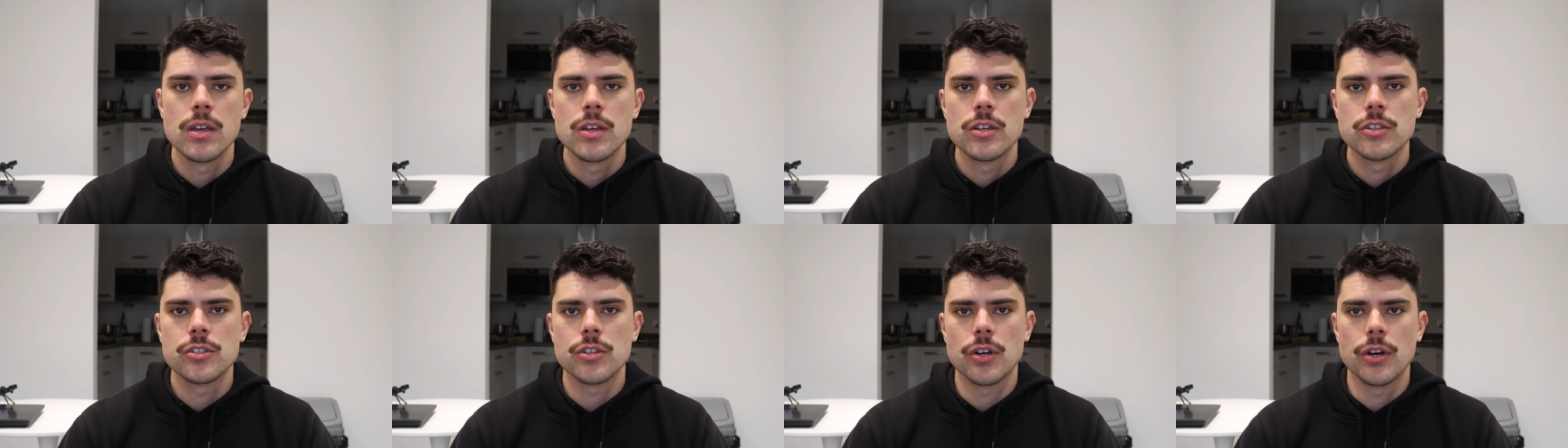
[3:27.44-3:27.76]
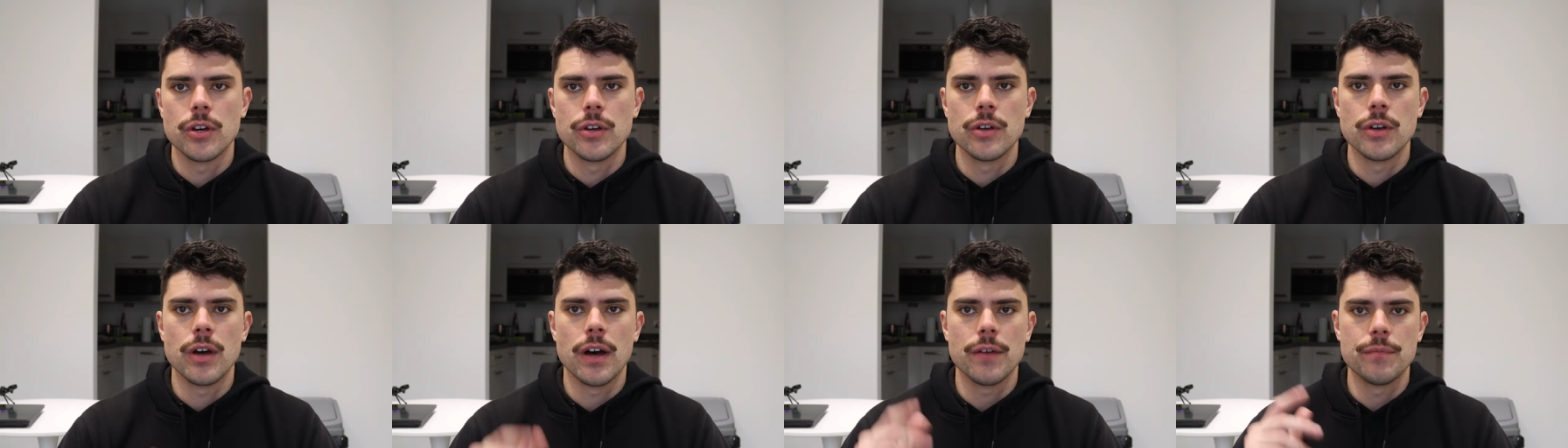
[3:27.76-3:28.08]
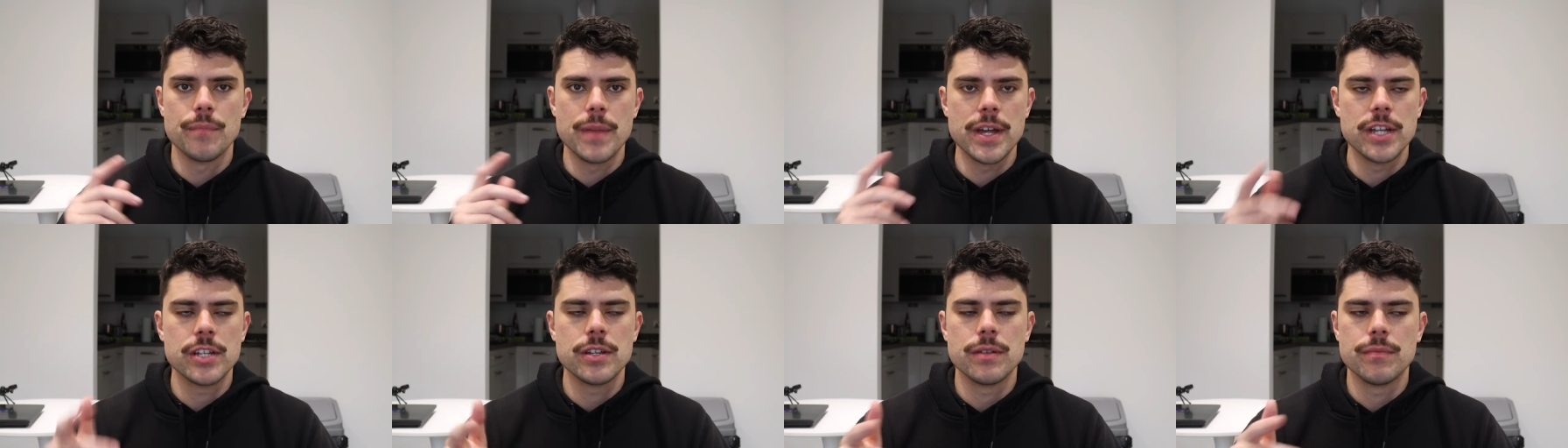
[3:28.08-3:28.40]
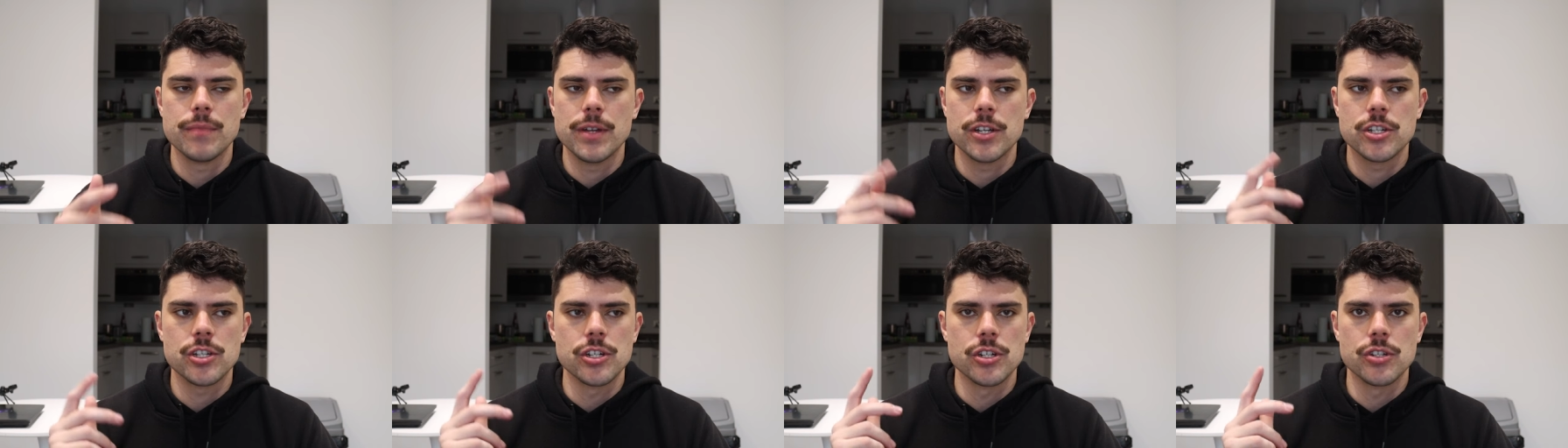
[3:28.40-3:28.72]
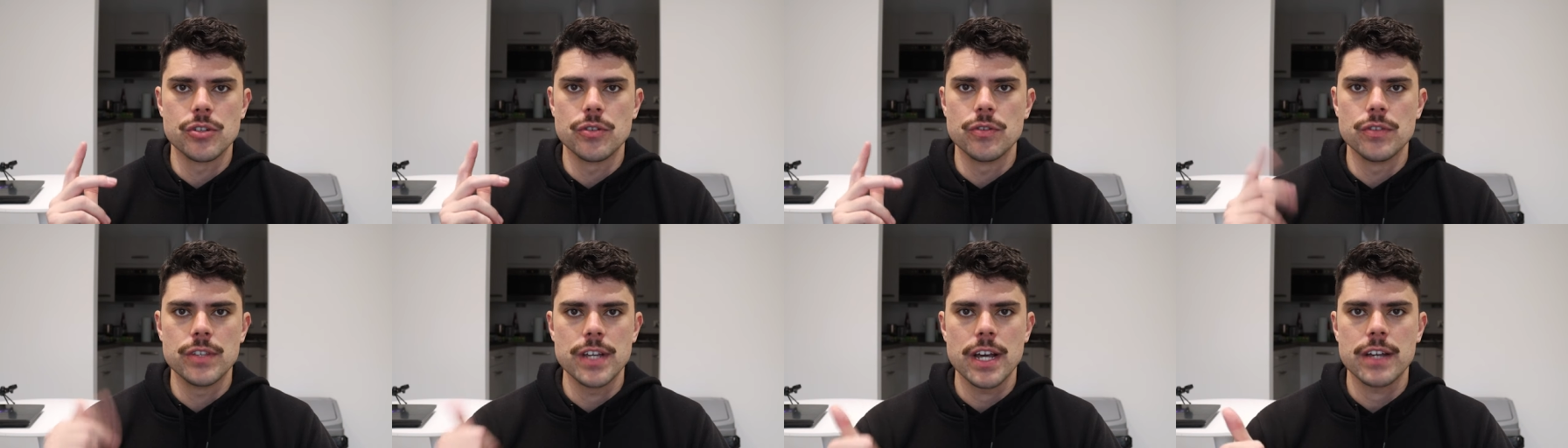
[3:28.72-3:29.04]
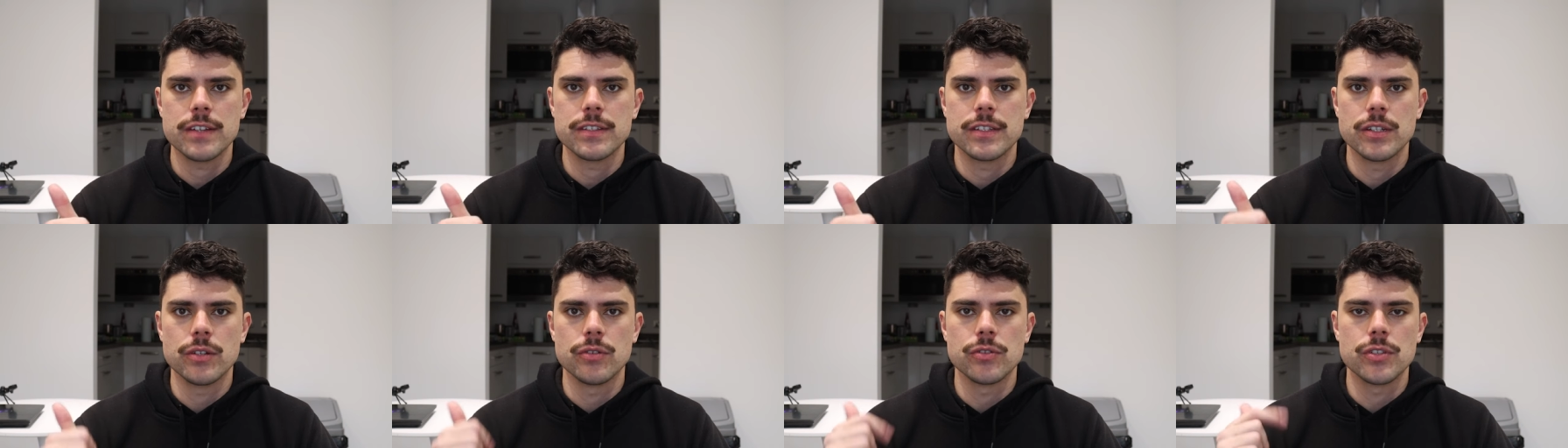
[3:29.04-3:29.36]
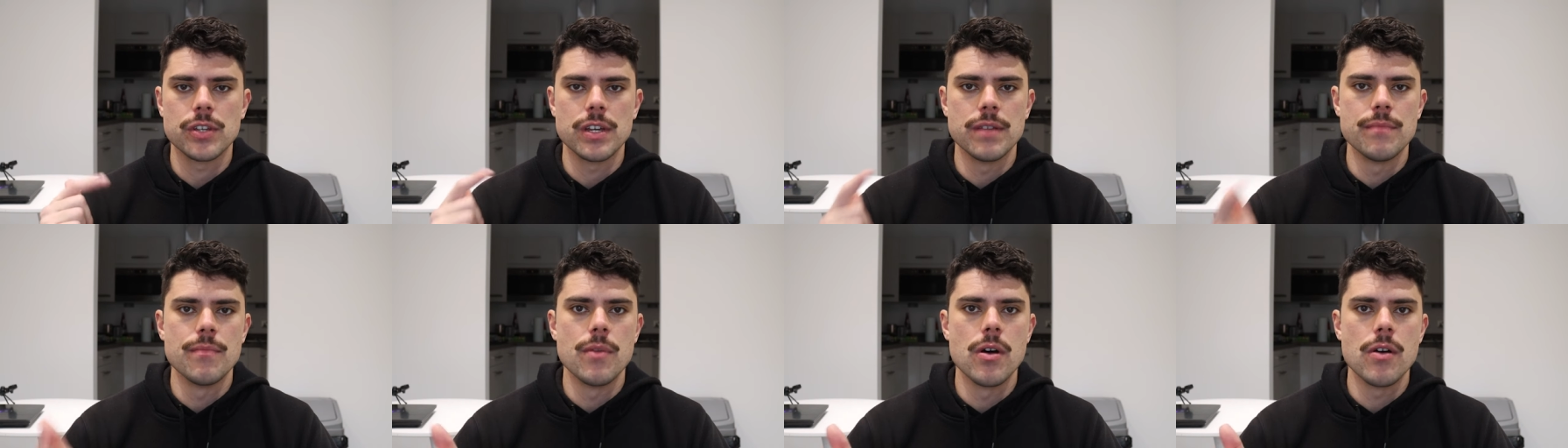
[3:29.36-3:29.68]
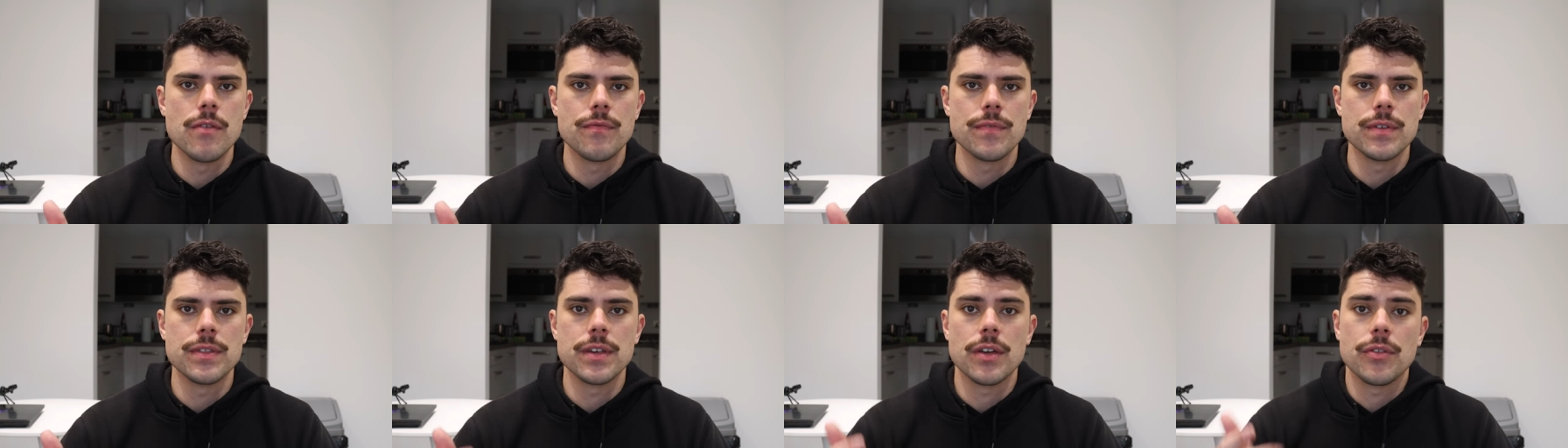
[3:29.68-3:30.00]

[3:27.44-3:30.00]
So I've men mentioned two Zach Kostelski and Murphy.